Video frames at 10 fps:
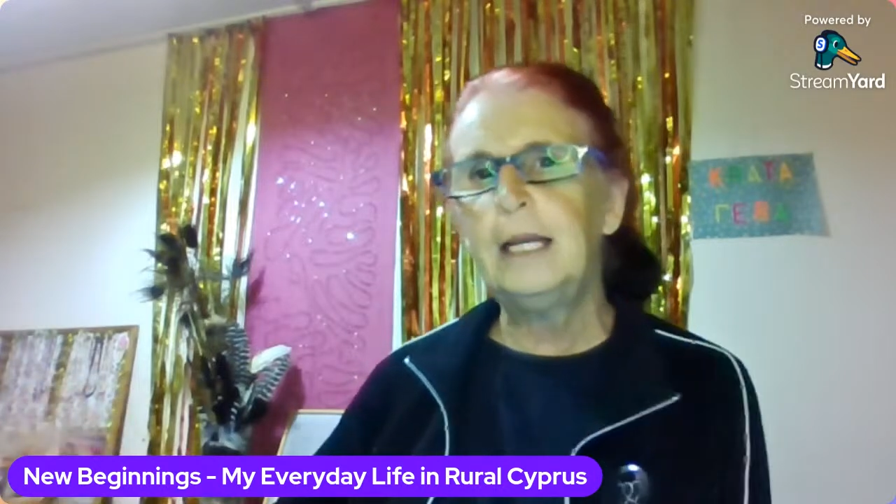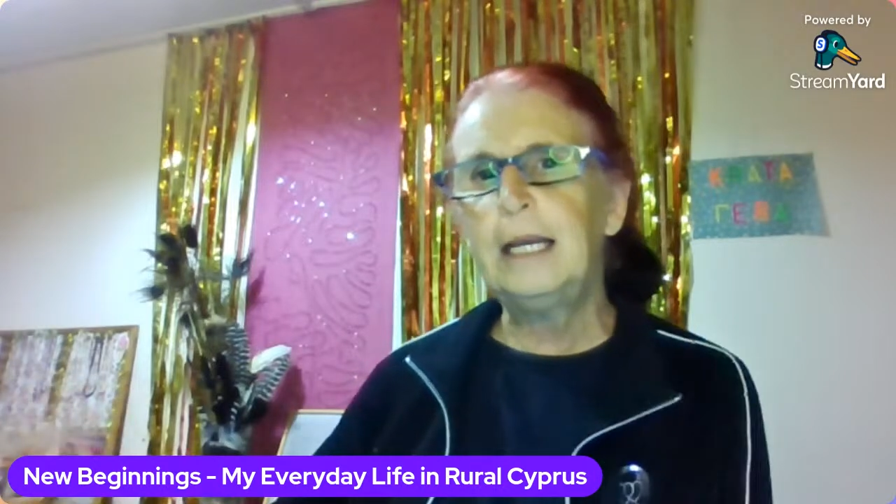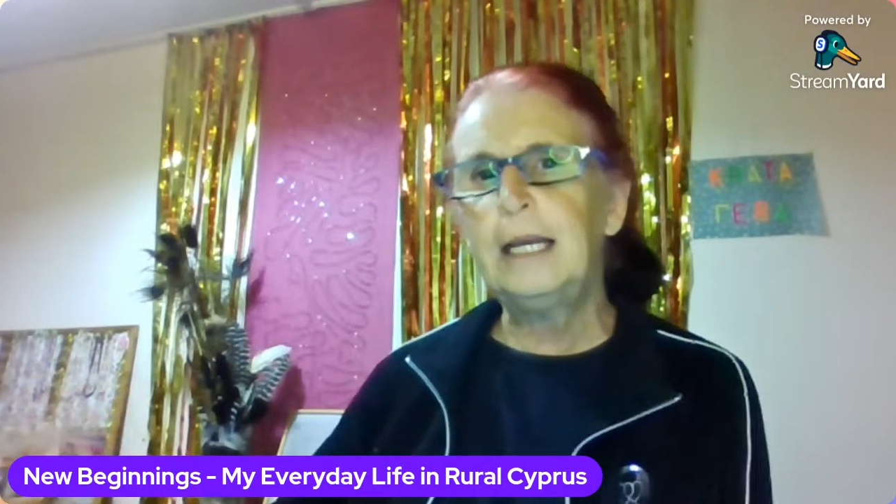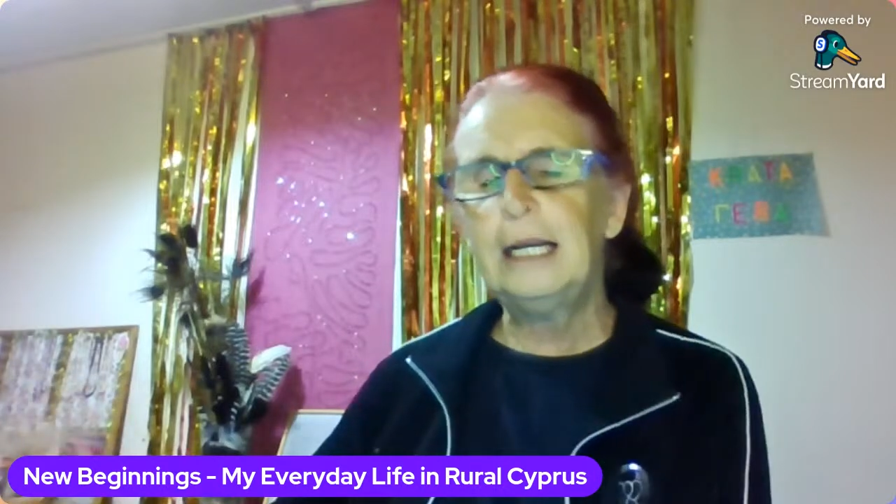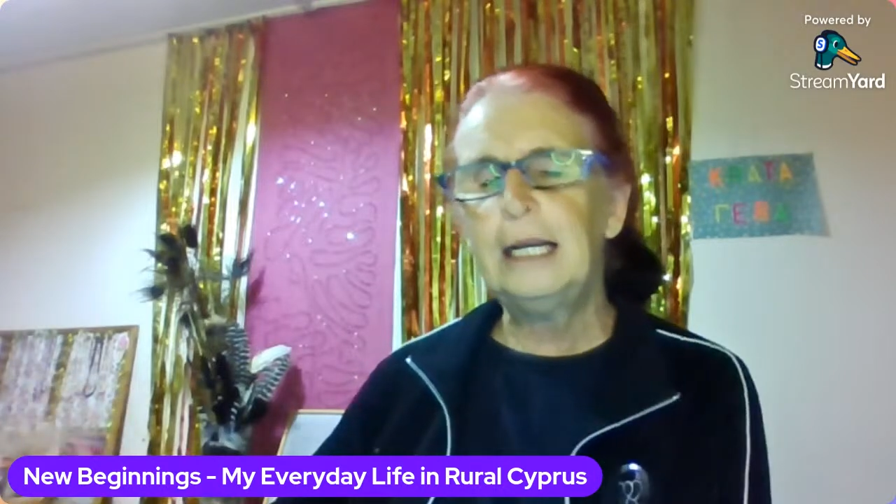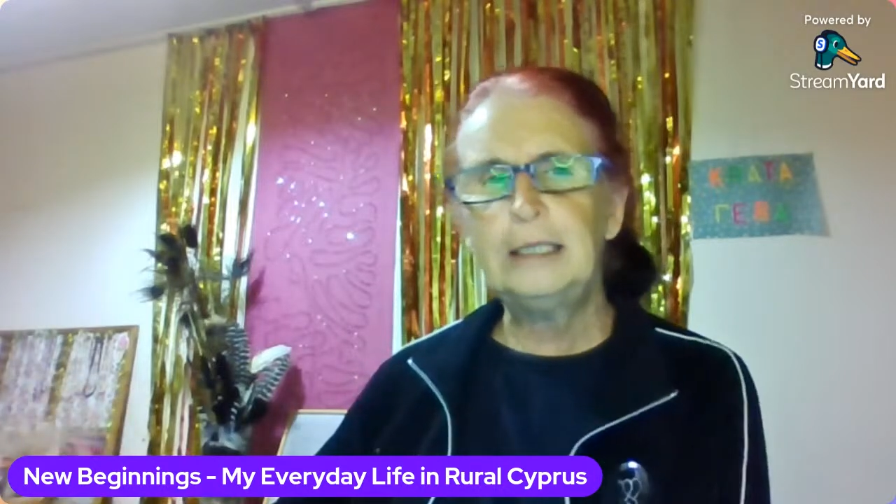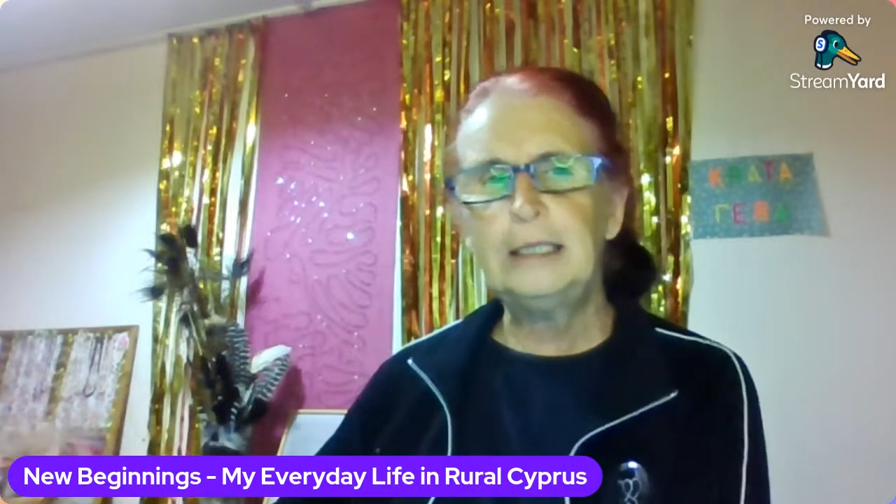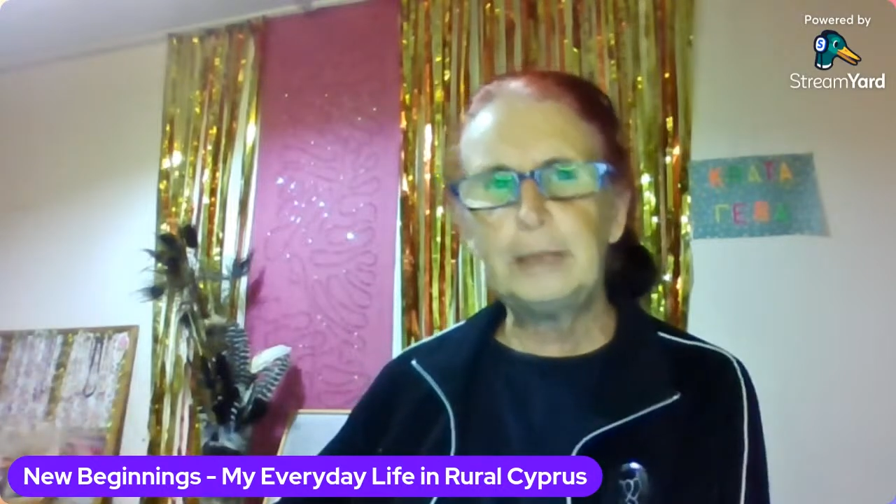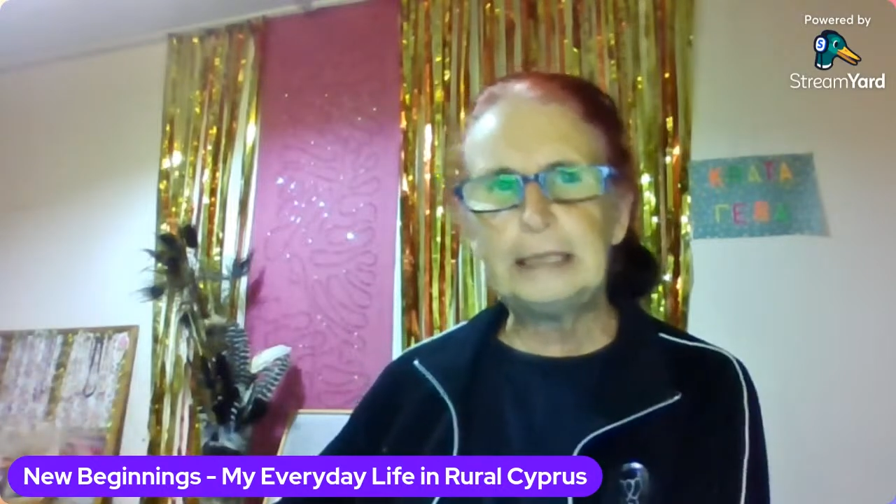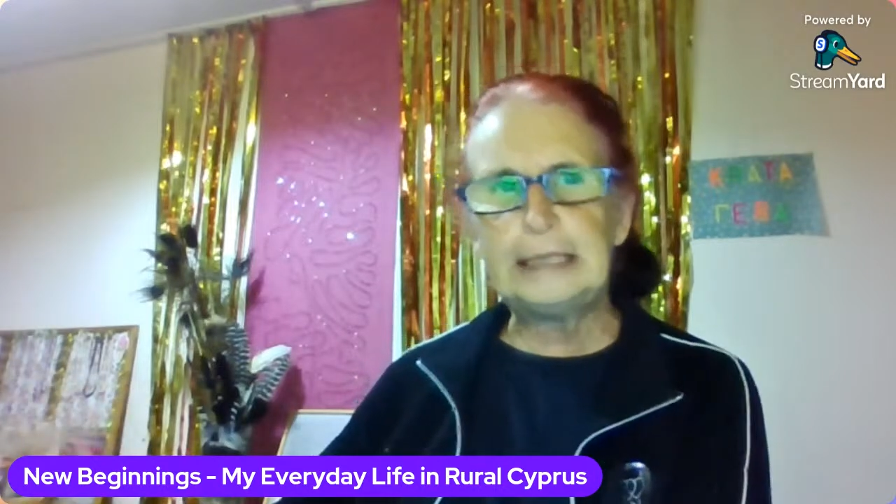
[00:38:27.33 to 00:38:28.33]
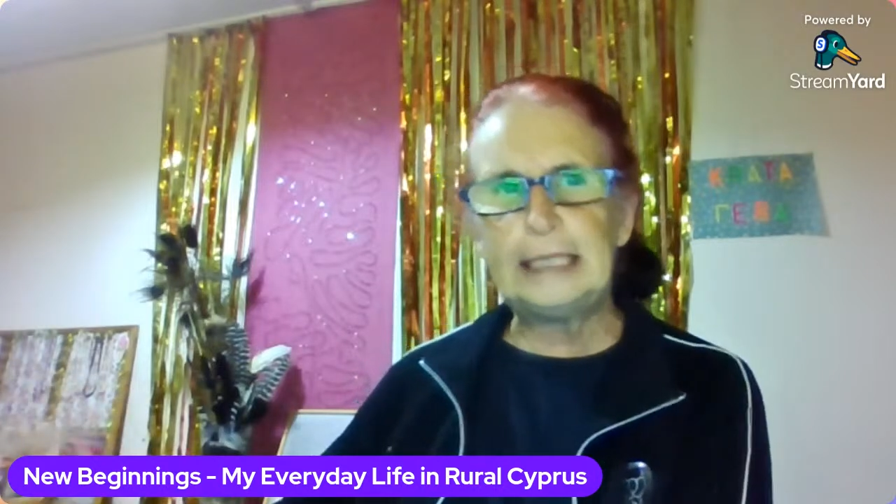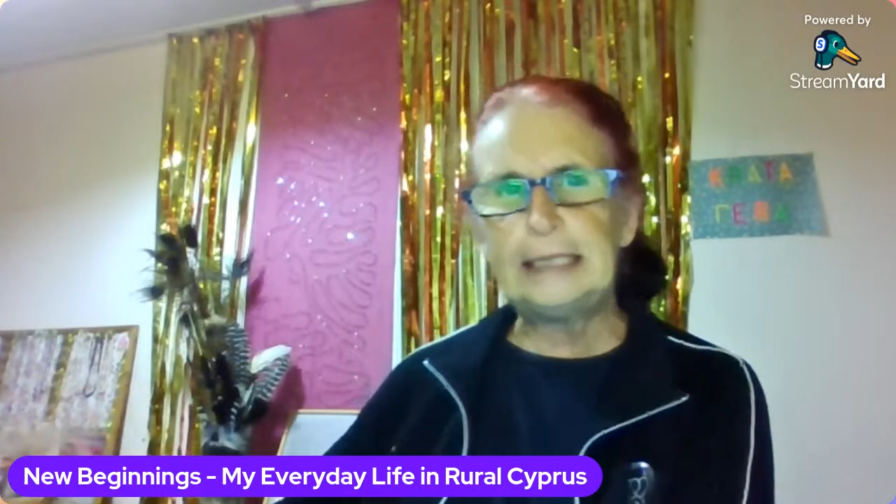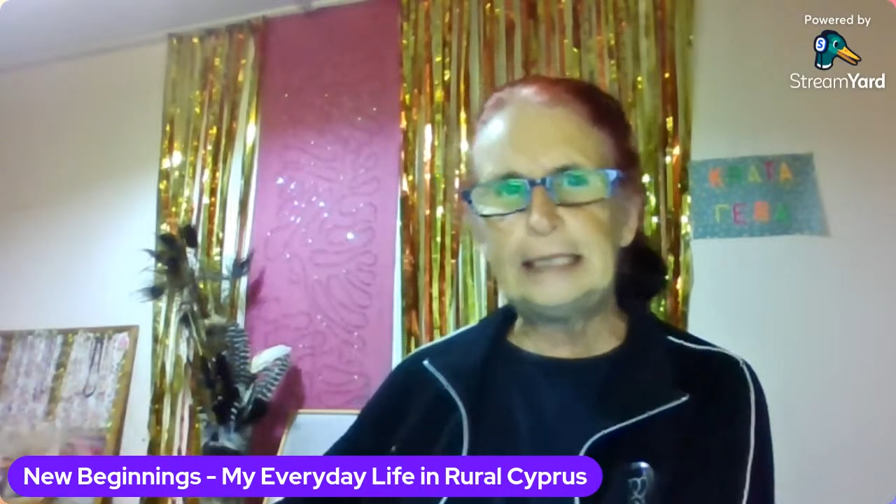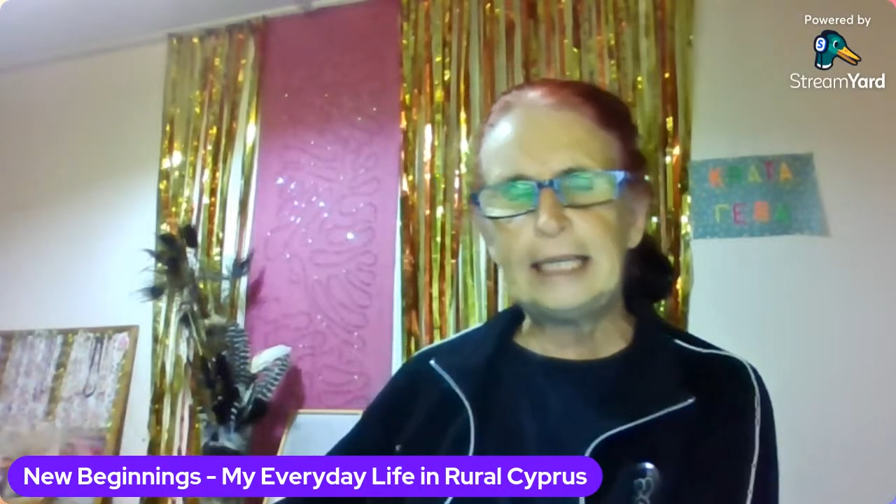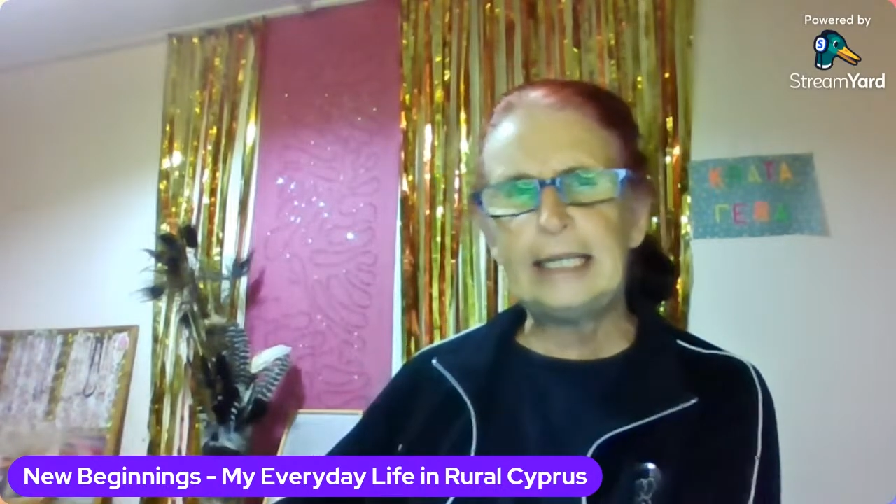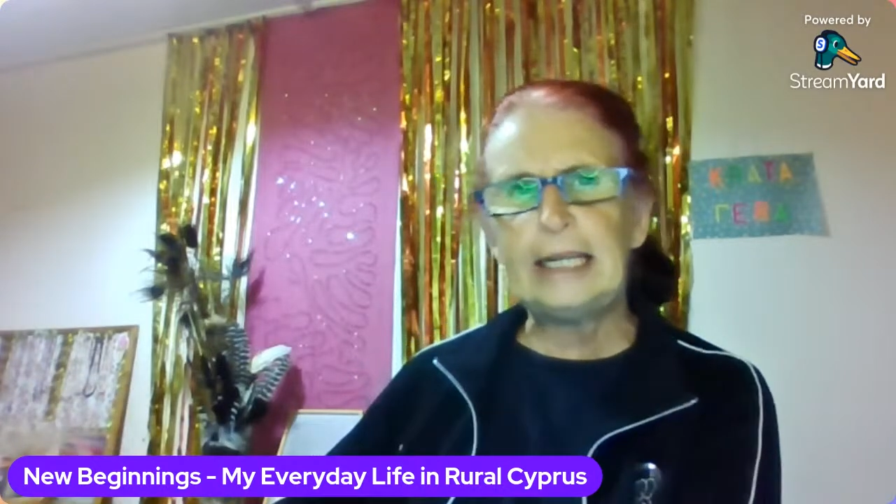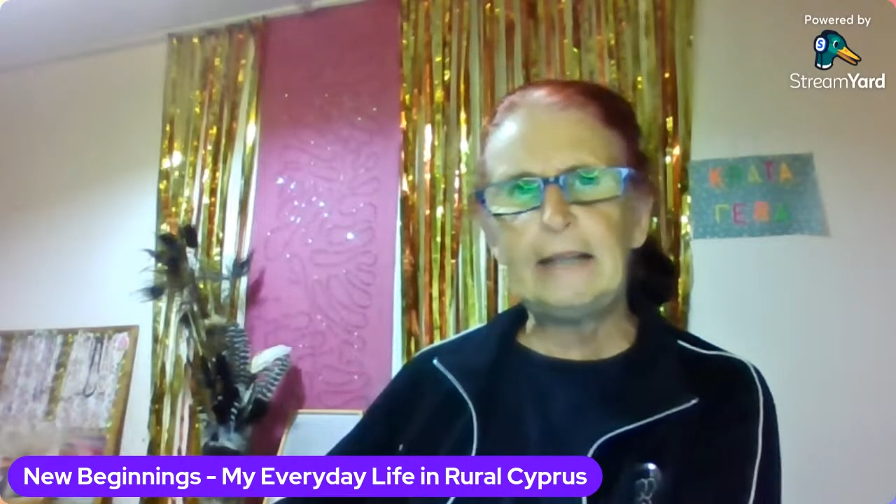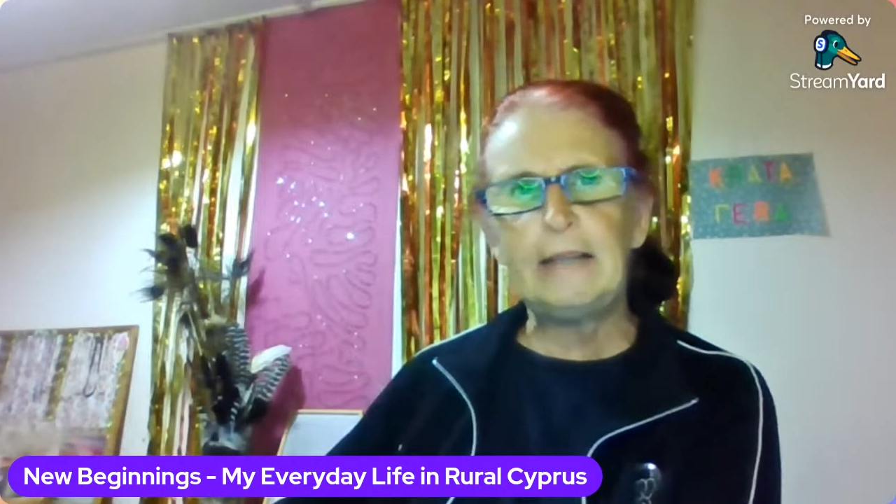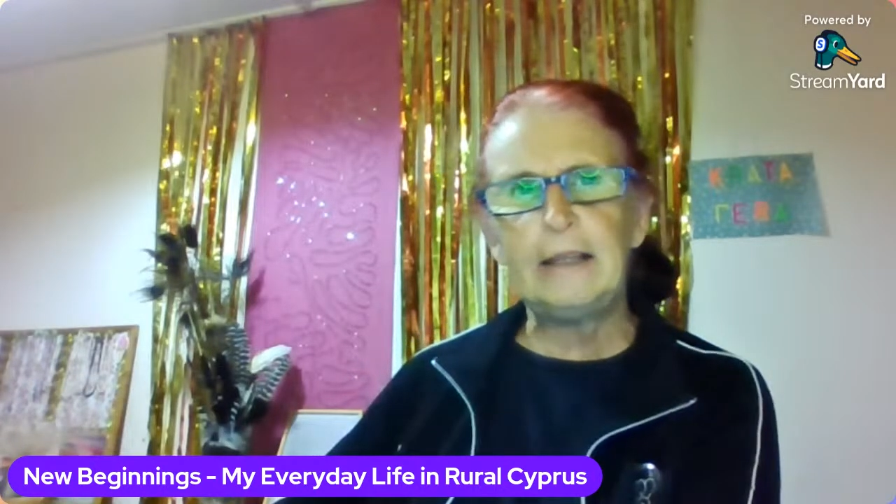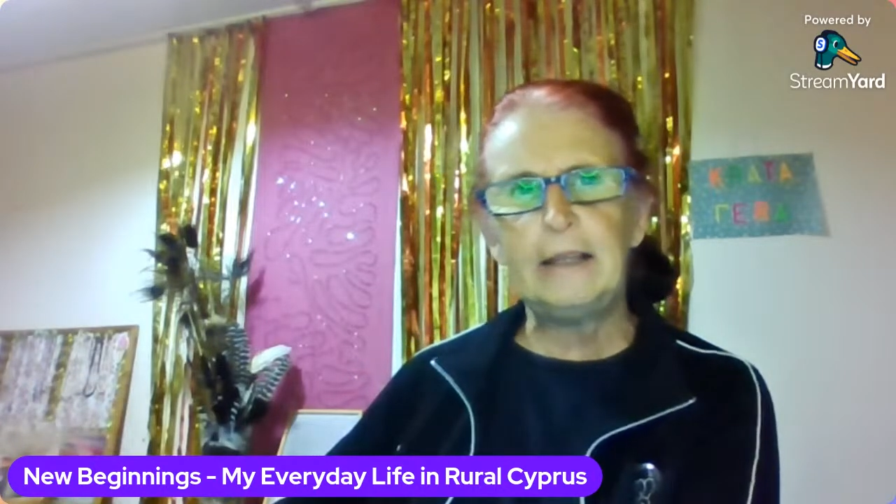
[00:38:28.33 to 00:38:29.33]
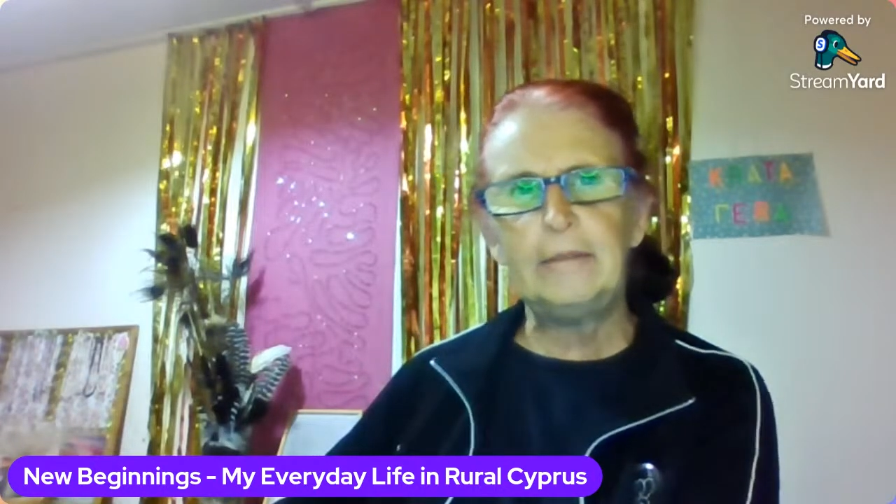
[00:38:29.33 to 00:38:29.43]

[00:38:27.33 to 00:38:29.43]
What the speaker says: And it's basically saying that